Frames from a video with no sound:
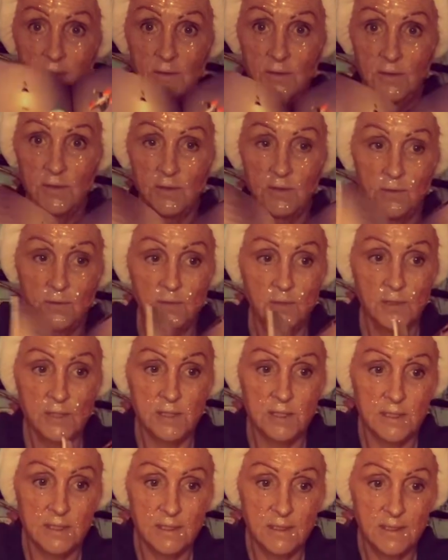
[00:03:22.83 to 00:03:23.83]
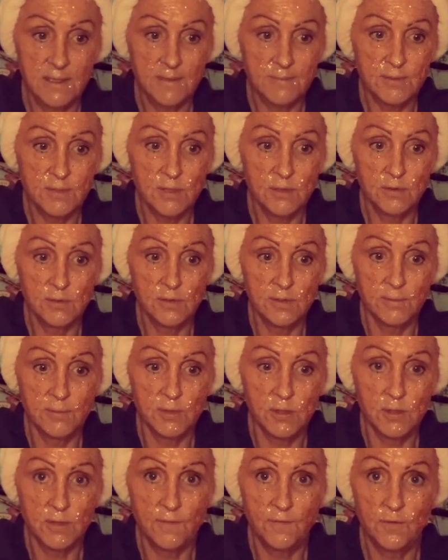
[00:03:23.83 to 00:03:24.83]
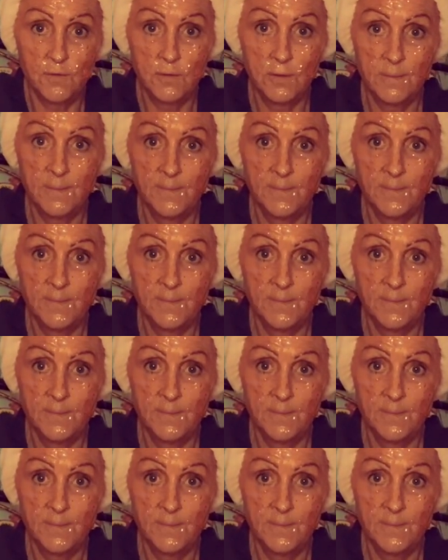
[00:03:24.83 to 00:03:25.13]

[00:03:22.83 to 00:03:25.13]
Look at those, absolutely beautiful.